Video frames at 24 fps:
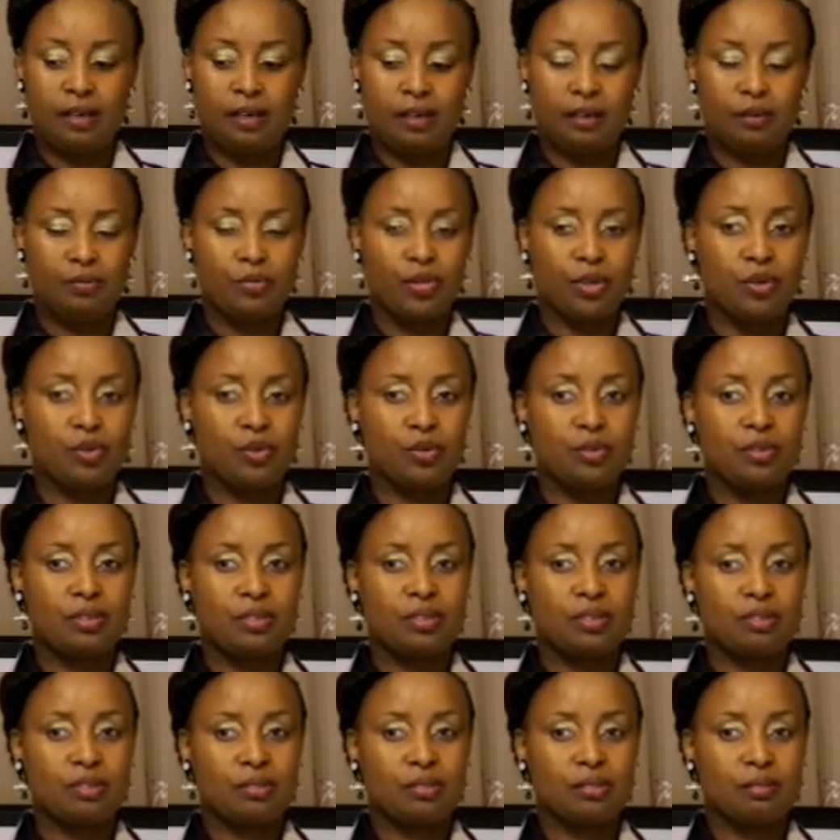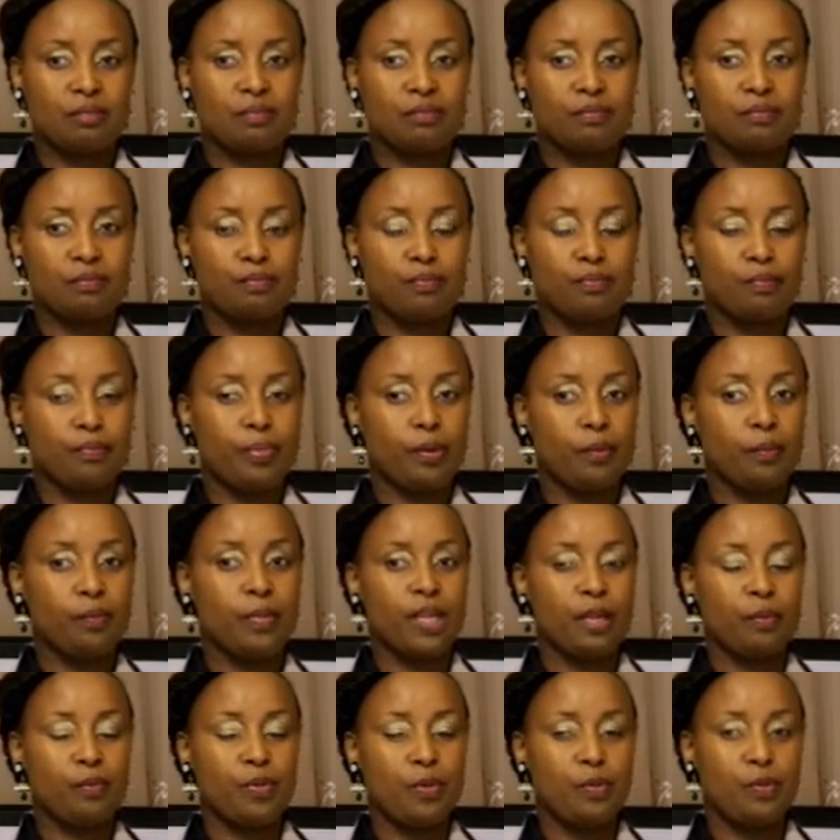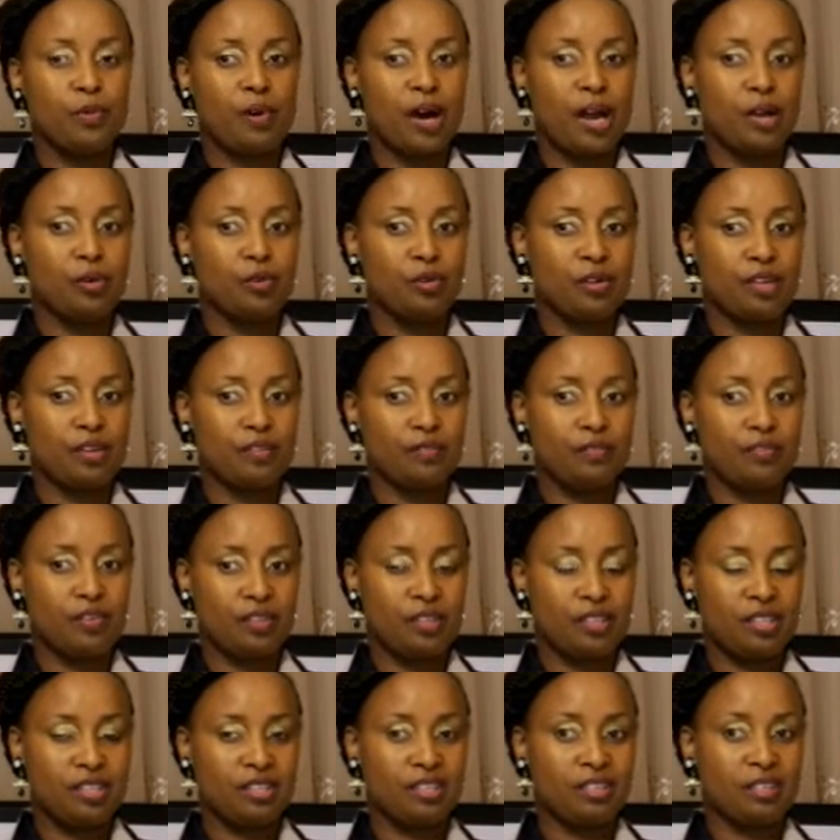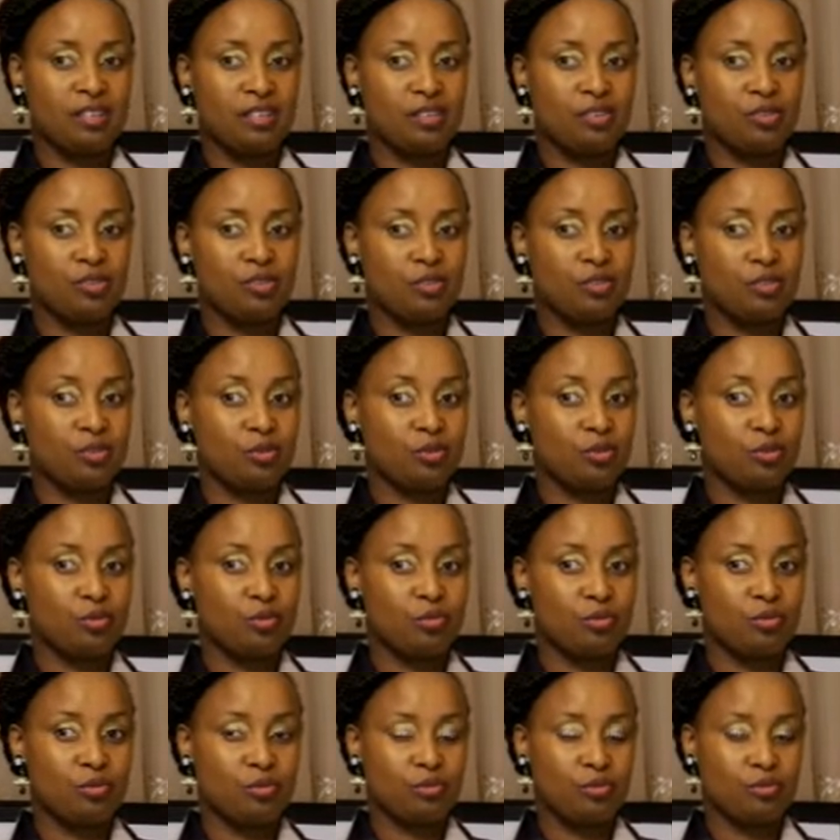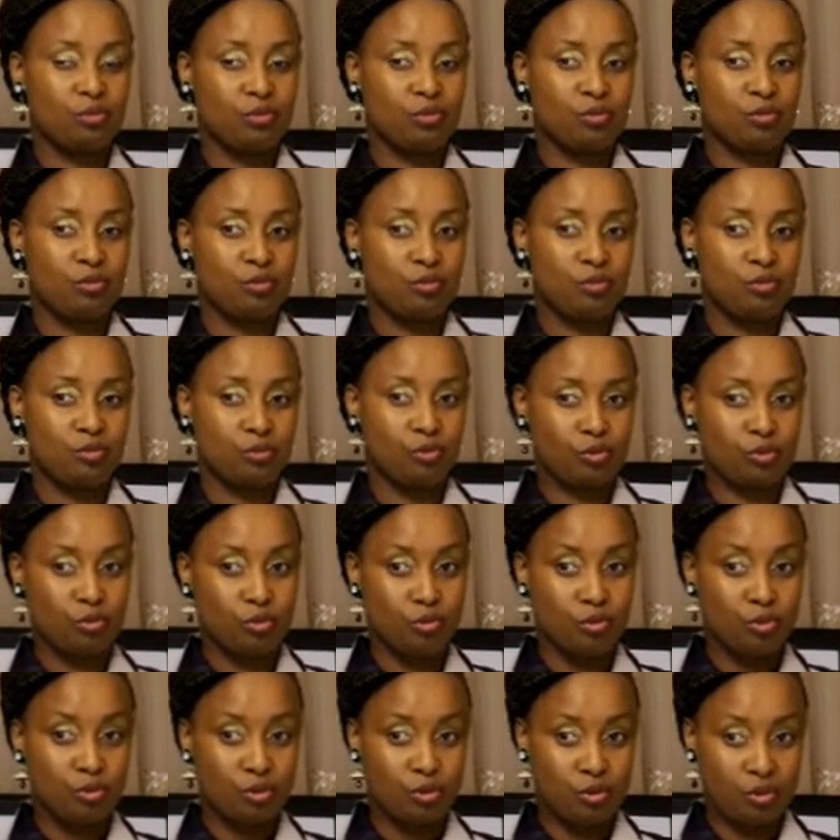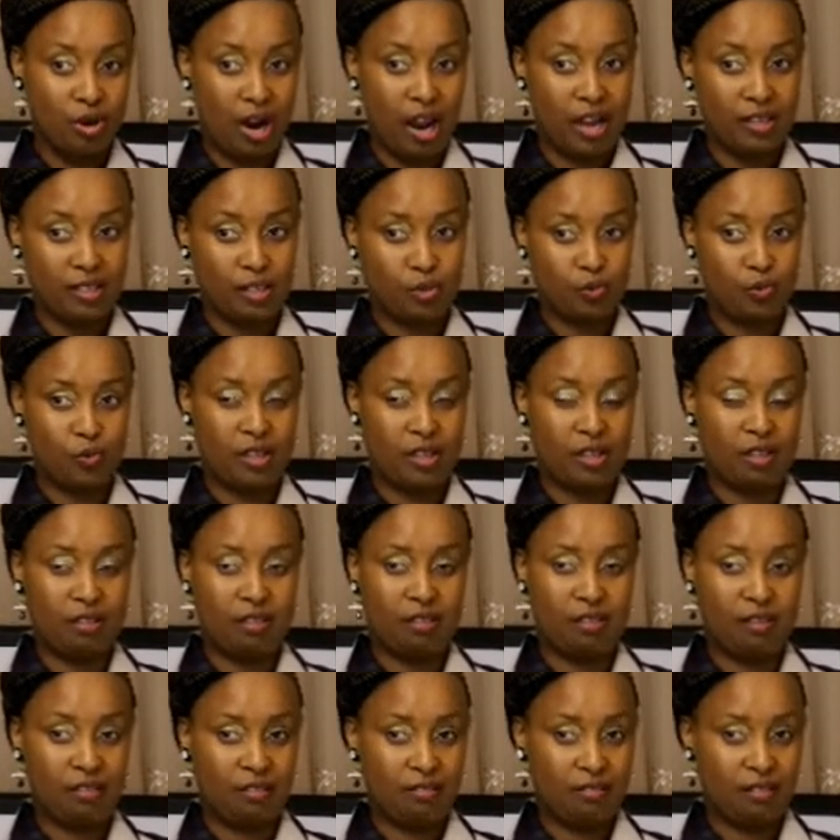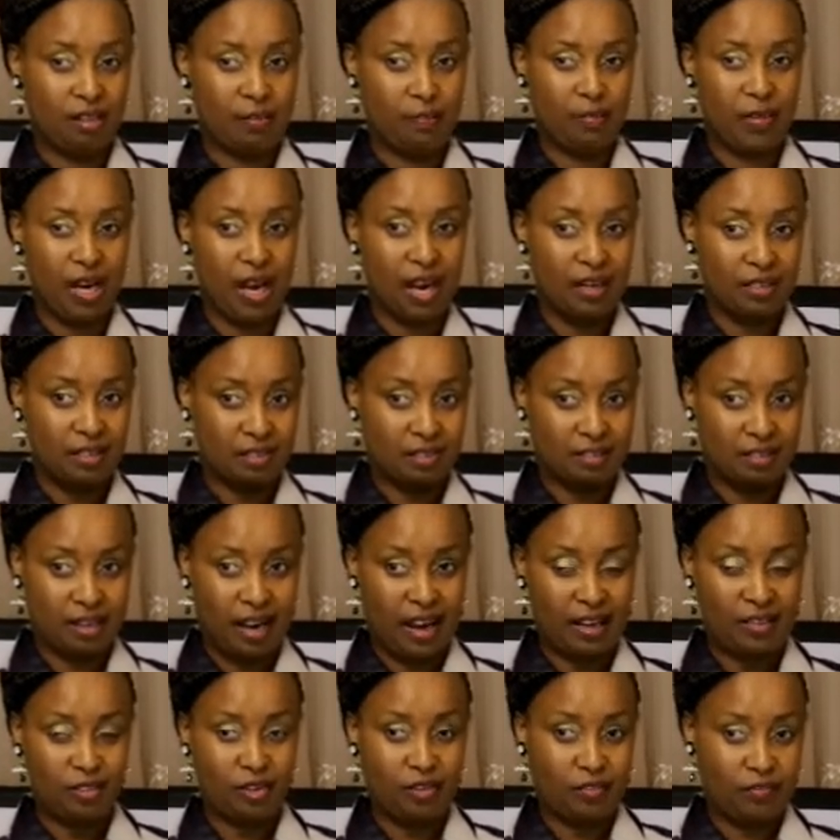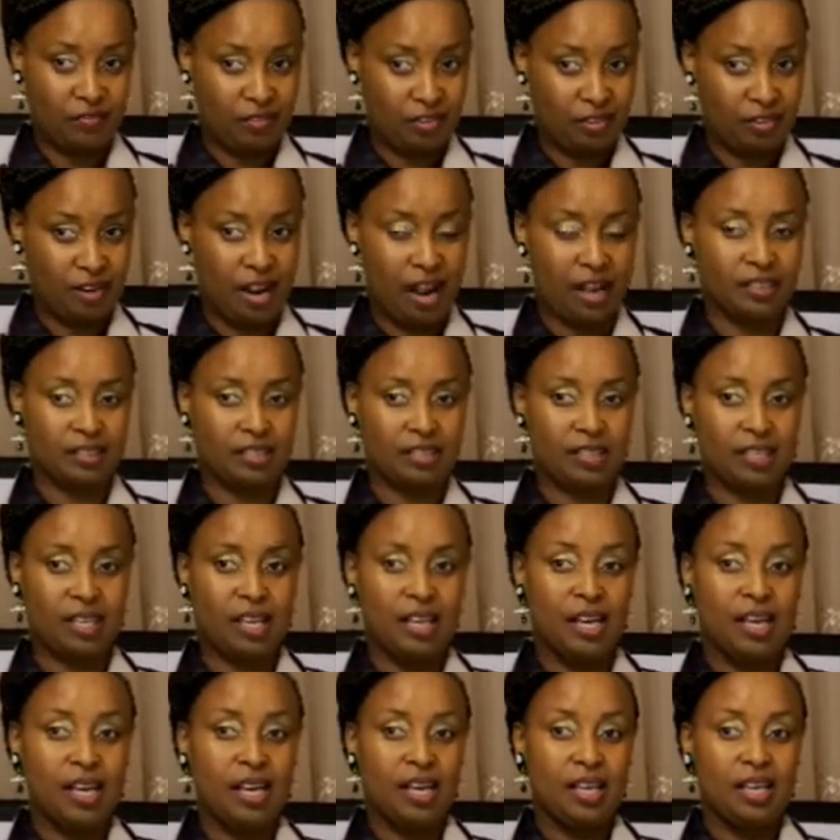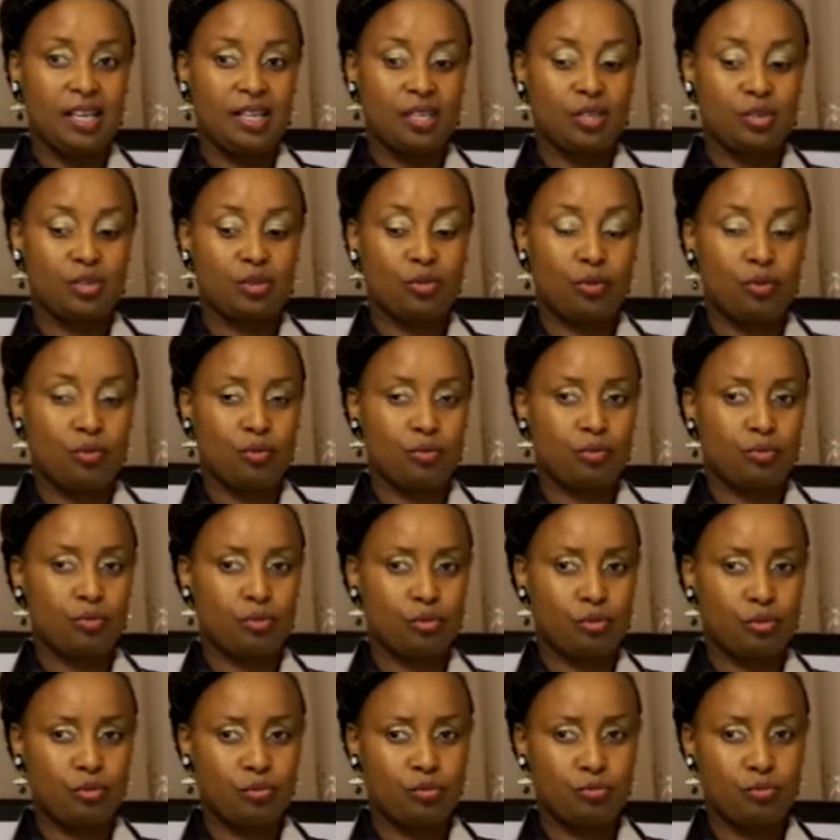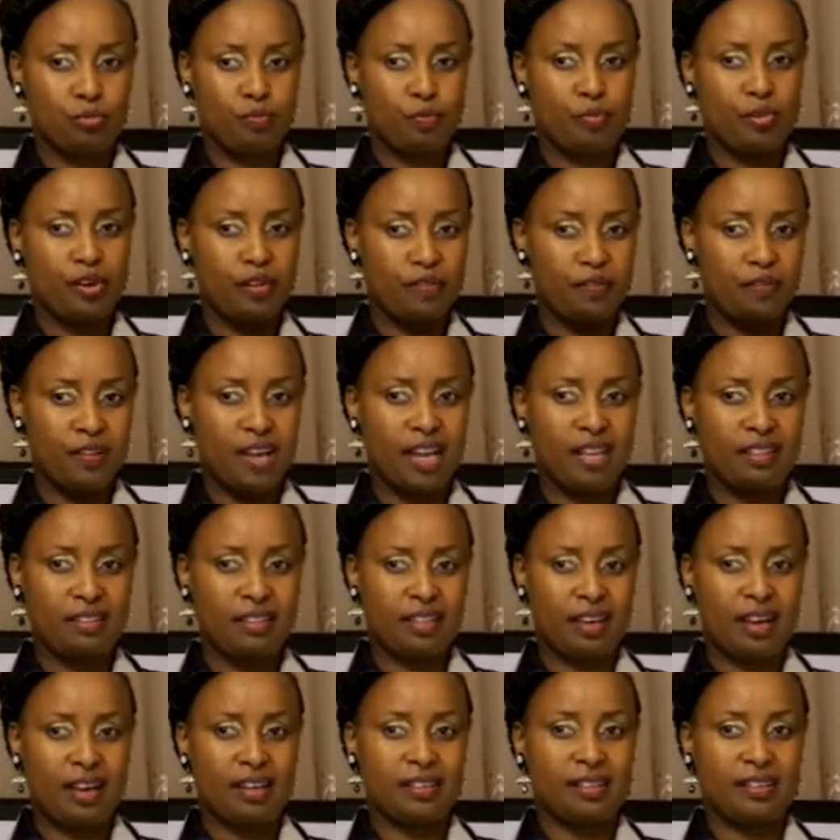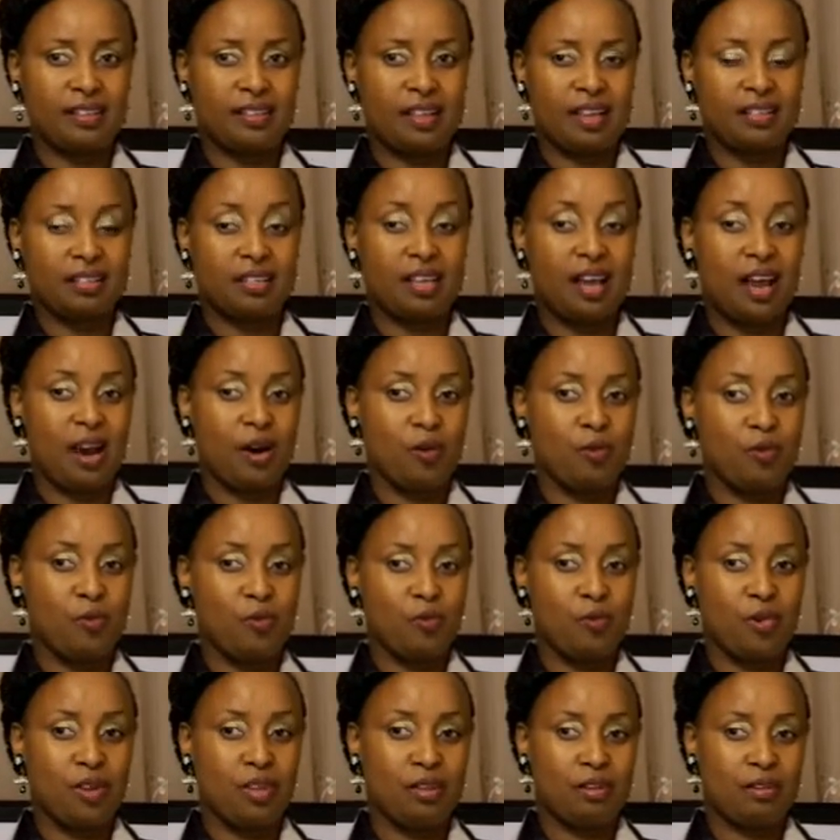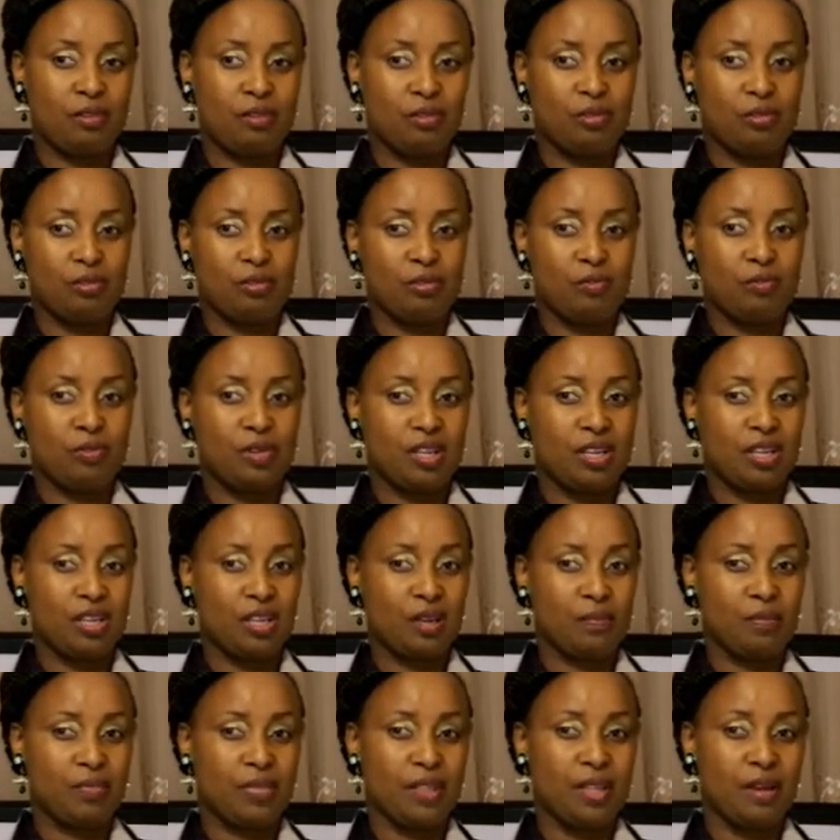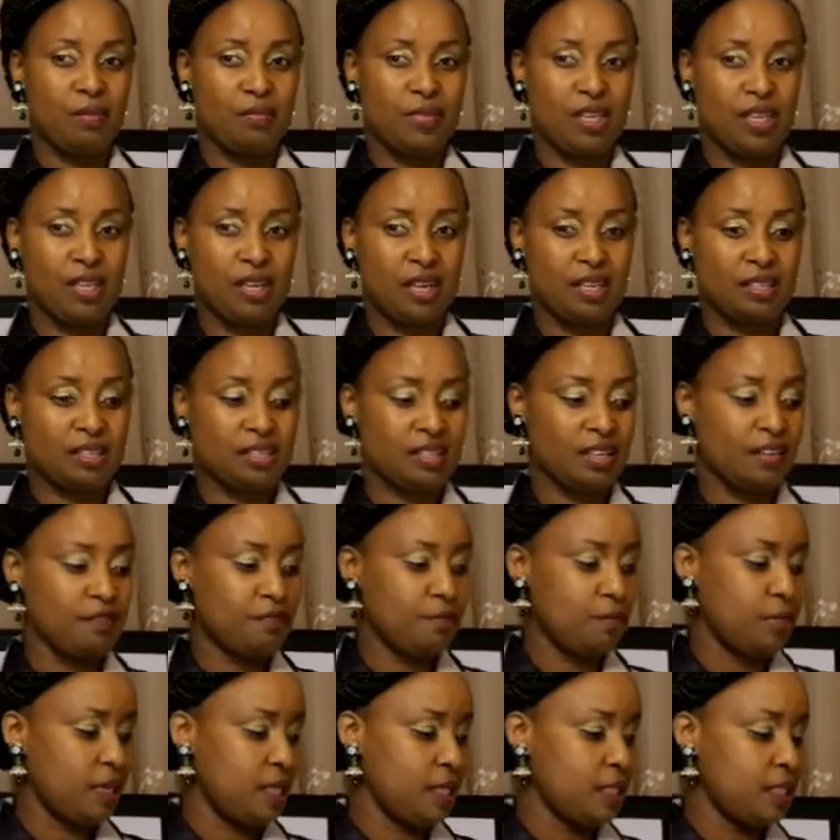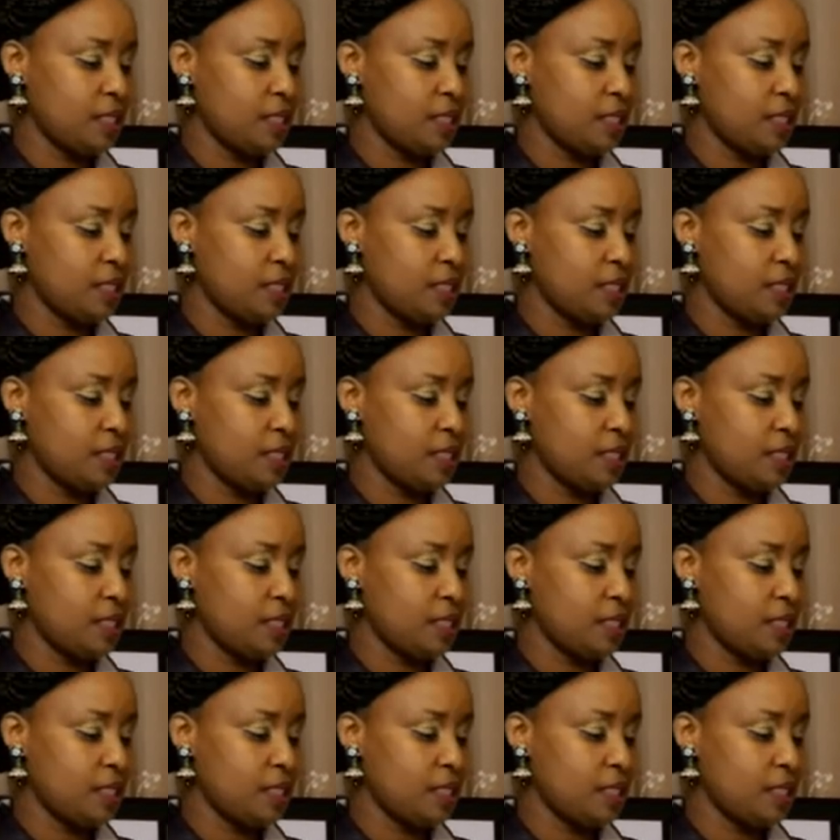because many people are looking for this needle to do drugs with, the bad kind of drugs. So to prevent that, that's how we, you know, we keep them in a safe place